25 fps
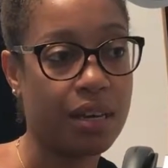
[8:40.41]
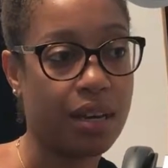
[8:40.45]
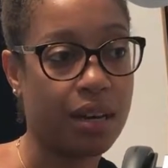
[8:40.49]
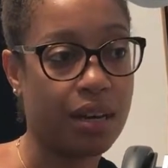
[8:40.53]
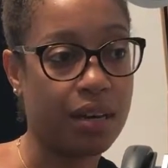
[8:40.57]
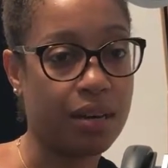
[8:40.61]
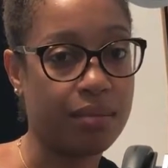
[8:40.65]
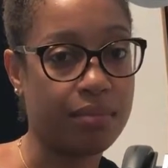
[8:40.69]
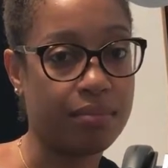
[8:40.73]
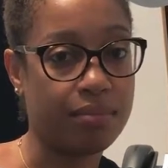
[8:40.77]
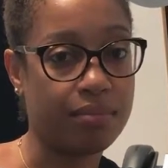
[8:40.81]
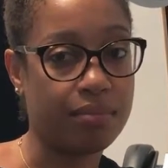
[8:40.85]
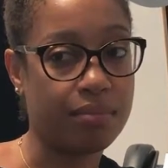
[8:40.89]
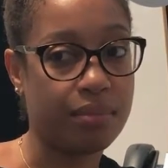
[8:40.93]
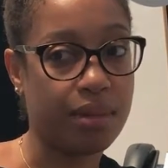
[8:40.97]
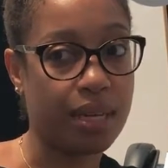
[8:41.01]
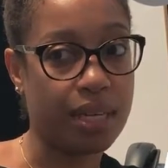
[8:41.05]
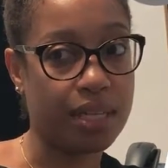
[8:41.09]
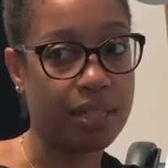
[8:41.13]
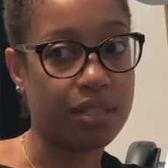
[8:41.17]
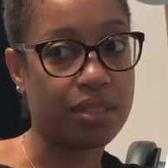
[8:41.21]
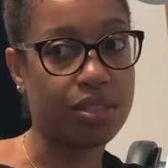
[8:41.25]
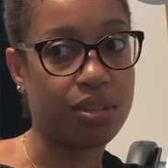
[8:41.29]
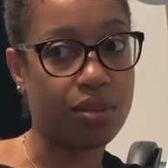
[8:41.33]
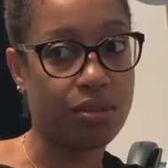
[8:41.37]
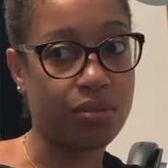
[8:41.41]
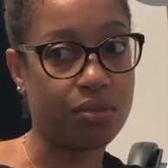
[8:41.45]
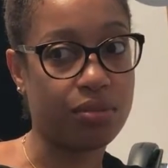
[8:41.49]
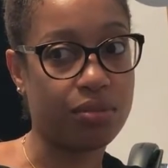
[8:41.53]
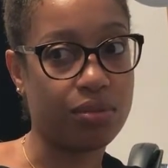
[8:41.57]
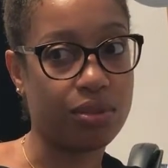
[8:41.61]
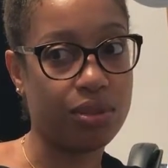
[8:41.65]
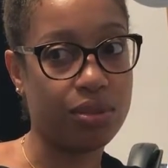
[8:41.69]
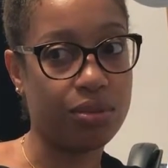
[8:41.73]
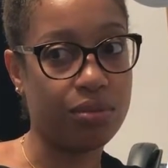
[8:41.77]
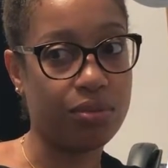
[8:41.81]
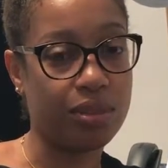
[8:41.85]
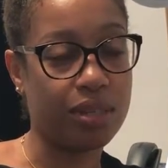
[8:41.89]
And so
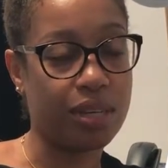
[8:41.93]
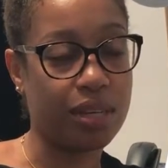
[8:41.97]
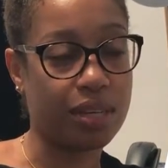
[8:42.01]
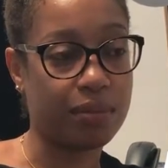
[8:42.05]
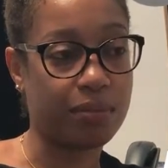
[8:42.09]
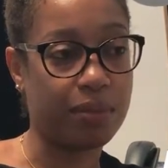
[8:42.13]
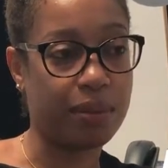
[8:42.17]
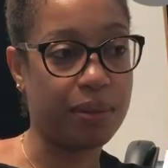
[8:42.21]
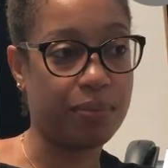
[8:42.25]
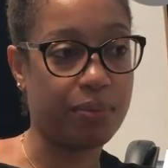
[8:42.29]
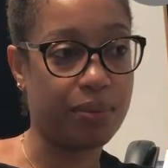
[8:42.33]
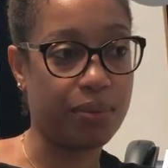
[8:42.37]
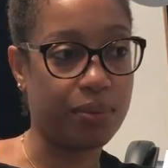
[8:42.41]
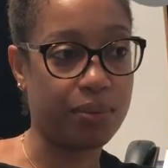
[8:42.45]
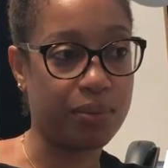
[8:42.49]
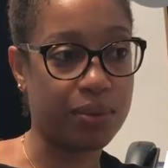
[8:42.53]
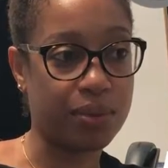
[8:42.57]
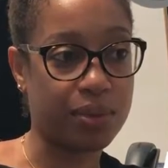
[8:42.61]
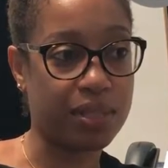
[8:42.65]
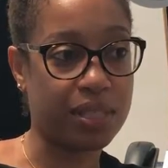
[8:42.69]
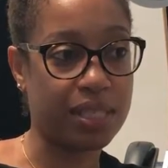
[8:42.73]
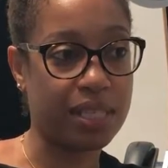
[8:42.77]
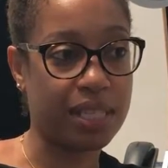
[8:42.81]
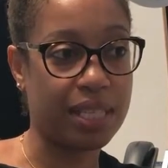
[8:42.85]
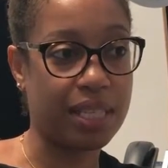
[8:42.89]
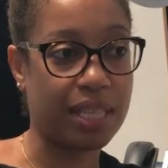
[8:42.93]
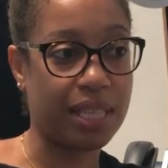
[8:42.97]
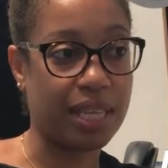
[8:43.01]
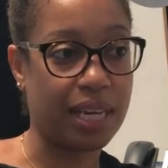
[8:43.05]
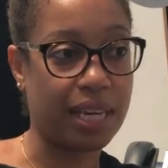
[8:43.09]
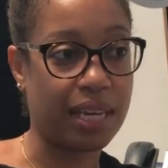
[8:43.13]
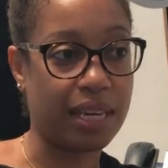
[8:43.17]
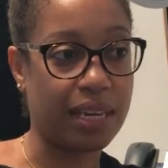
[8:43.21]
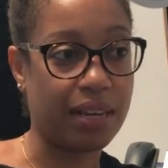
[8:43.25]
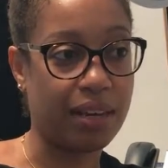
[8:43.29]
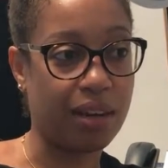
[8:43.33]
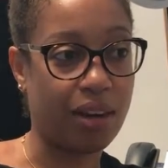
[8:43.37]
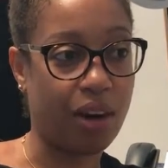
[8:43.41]
you young people will see
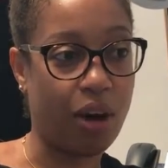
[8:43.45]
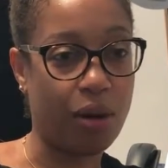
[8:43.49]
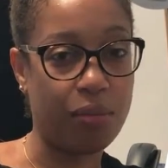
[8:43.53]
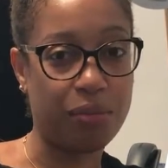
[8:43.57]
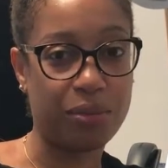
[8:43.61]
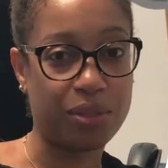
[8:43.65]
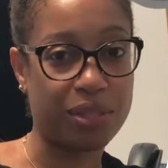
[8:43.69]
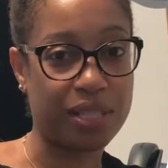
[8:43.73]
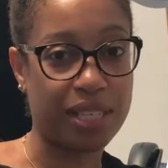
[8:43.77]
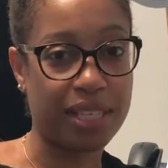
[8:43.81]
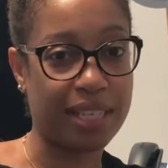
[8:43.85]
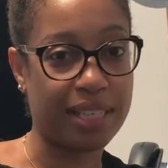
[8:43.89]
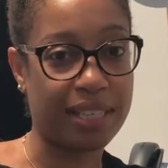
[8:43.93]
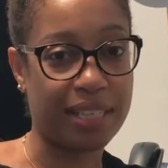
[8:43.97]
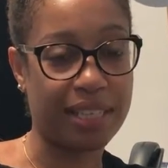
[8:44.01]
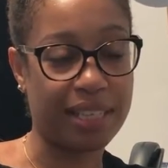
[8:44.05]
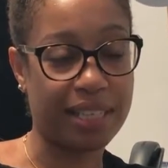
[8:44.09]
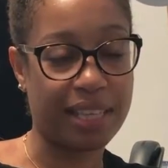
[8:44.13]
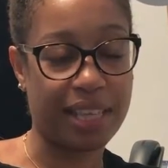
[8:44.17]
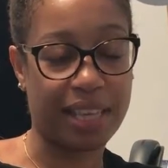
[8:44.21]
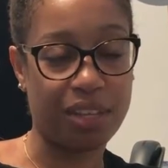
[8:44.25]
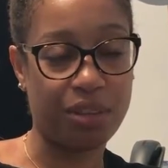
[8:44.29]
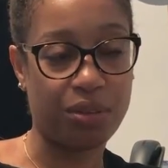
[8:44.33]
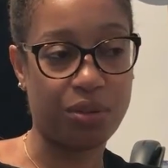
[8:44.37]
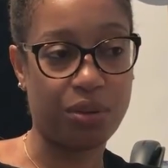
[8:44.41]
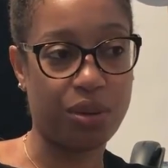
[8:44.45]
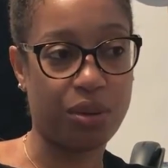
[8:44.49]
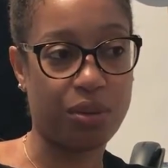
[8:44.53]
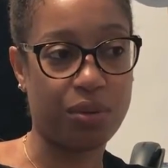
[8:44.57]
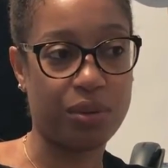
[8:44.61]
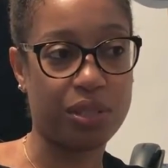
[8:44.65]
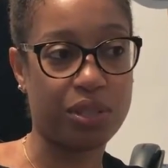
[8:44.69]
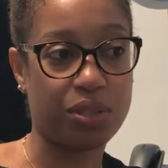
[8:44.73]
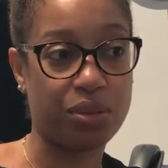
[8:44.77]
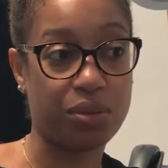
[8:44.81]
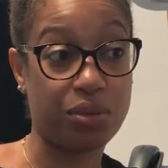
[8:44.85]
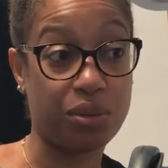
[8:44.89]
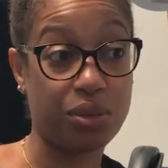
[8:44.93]
that almost anything that you go
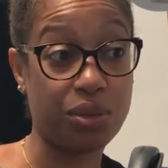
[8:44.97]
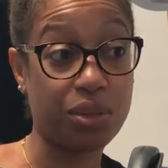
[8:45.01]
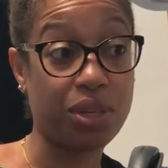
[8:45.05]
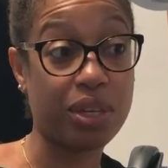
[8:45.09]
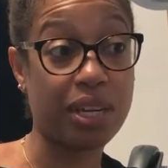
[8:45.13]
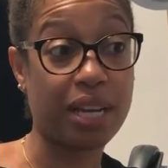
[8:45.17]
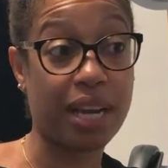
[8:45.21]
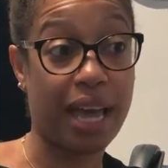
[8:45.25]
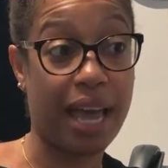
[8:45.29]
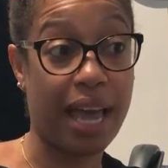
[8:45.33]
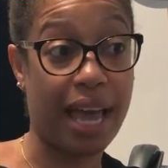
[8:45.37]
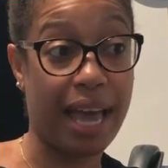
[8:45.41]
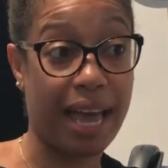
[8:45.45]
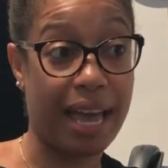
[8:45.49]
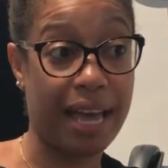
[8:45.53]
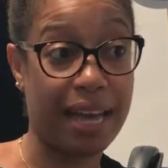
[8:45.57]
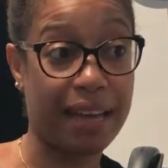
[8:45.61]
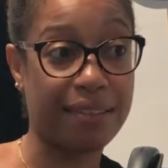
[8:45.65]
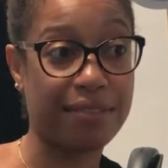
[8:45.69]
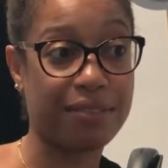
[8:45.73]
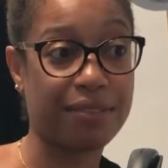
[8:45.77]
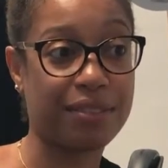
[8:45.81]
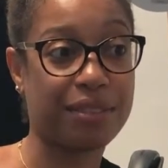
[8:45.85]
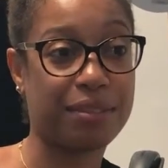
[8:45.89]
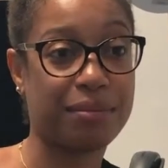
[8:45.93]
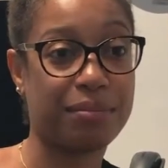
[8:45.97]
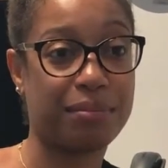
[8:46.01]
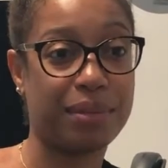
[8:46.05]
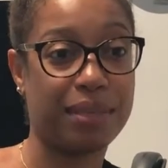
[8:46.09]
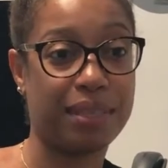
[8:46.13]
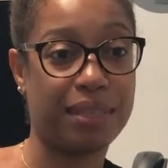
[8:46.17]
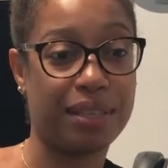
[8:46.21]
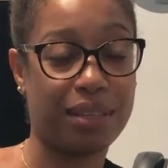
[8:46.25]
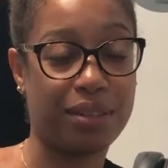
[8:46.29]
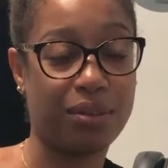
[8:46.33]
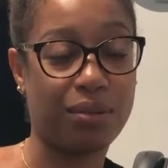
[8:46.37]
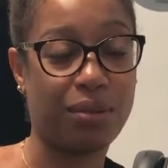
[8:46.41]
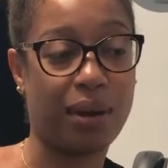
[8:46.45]
into, you're going to have to
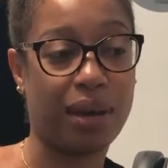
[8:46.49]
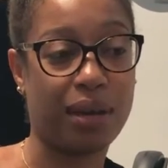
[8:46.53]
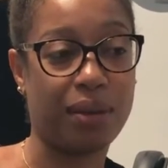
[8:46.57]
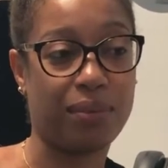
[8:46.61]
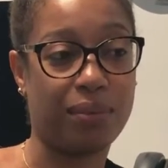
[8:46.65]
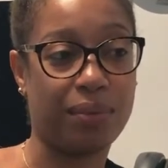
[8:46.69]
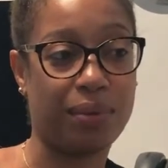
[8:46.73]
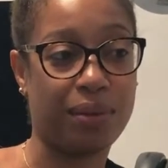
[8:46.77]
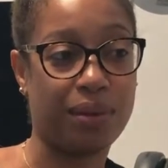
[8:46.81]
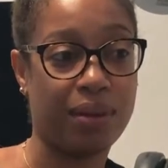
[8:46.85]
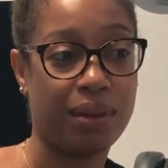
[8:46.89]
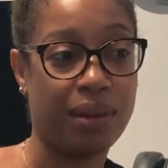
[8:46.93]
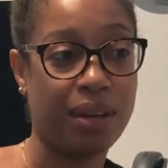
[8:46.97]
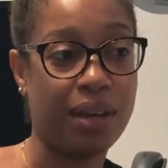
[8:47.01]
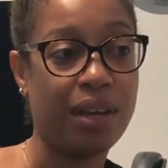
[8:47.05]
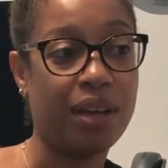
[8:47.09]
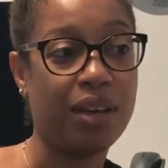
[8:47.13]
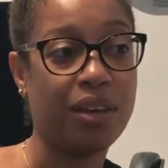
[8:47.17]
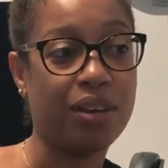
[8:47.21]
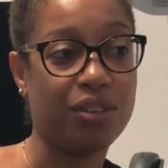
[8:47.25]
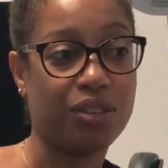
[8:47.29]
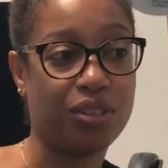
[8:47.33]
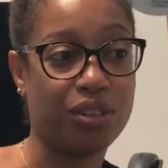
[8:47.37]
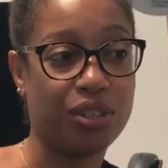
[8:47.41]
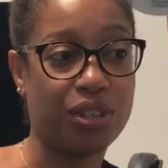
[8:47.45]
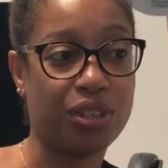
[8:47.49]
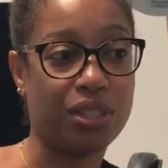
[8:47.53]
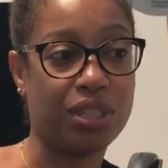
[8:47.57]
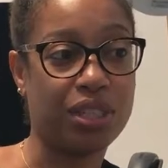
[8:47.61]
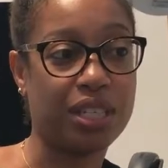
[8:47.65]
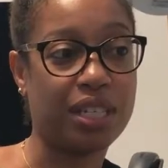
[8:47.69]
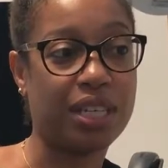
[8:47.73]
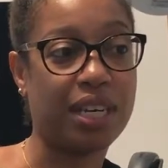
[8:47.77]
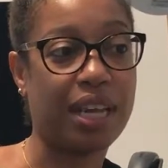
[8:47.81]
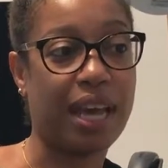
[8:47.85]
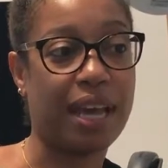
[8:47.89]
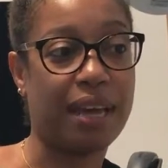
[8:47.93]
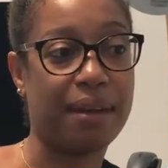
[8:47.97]
be quite
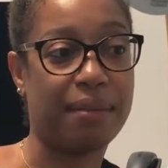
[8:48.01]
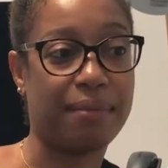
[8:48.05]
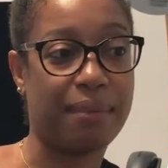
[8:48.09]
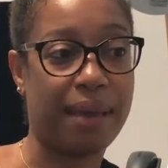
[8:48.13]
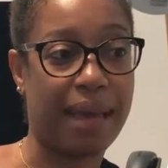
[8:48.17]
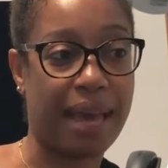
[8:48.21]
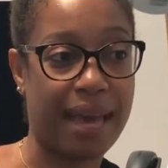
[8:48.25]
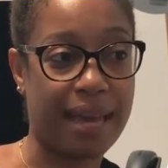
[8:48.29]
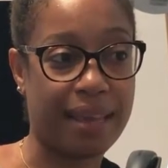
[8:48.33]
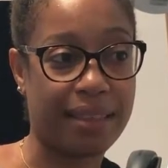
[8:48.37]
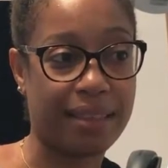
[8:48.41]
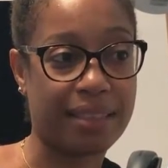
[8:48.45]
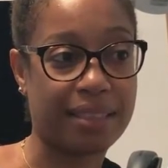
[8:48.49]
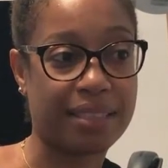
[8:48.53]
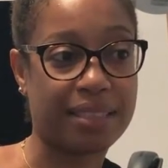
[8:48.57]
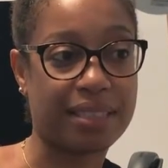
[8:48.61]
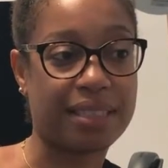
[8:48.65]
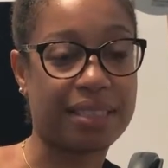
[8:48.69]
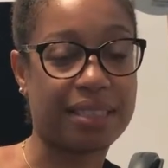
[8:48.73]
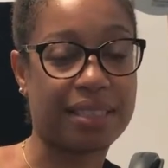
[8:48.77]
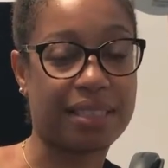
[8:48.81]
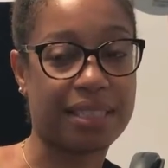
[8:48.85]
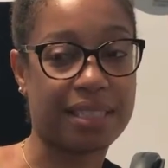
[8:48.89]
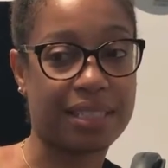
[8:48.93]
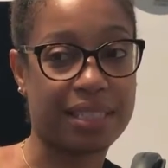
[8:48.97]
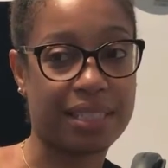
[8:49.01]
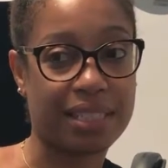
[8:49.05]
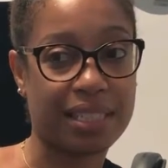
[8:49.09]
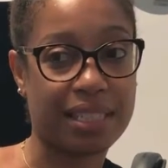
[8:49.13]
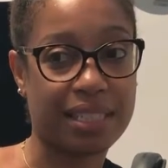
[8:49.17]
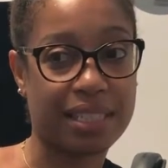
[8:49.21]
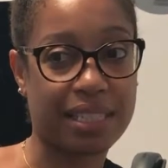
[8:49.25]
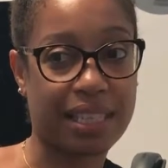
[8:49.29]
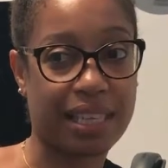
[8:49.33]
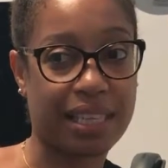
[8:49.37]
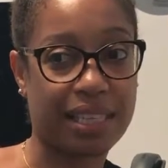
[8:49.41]
good at math and statistics.